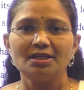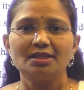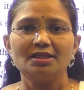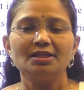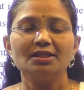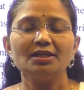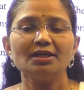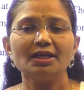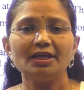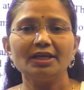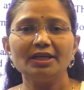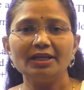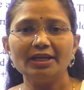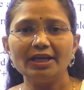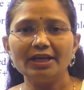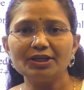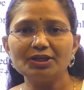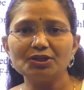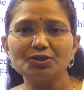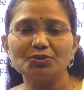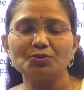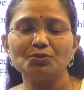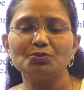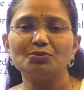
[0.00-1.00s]
the
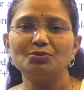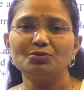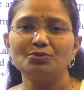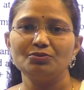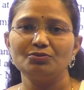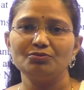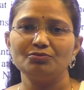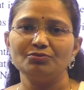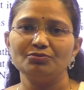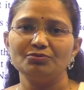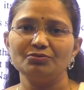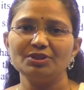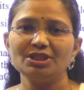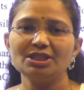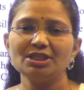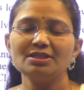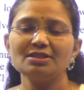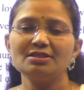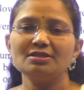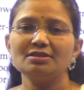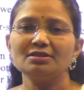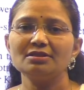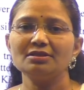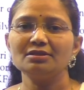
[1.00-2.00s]
electrode, which
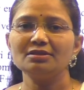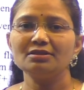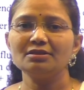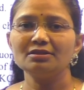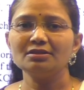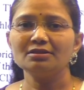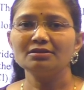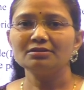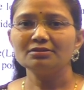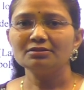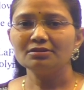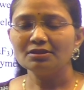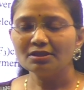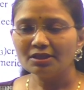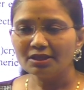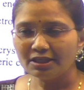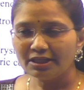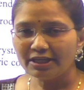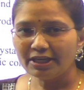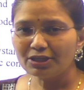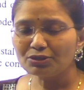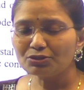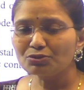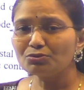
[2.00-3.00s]
is the
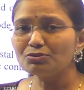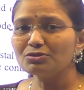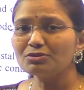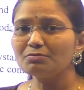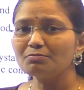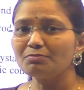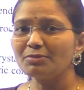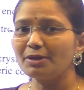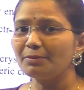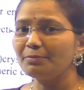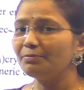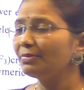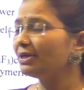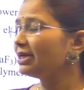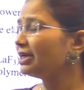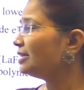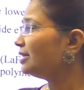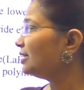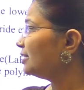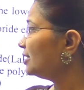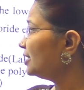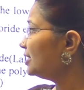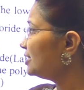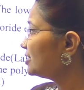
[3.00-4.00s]
electrode's
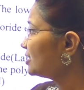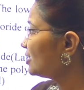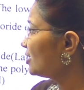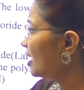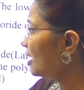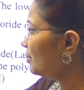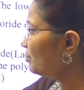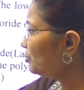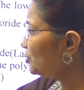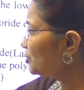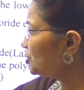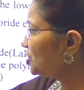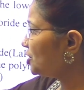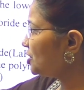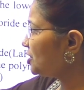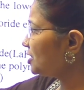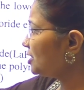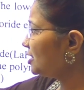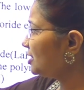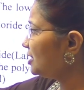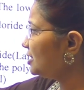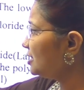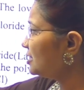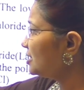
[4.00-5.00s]
membrane, its
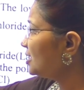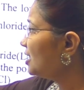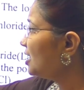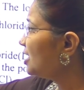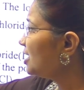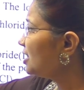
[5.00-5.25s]
composition is,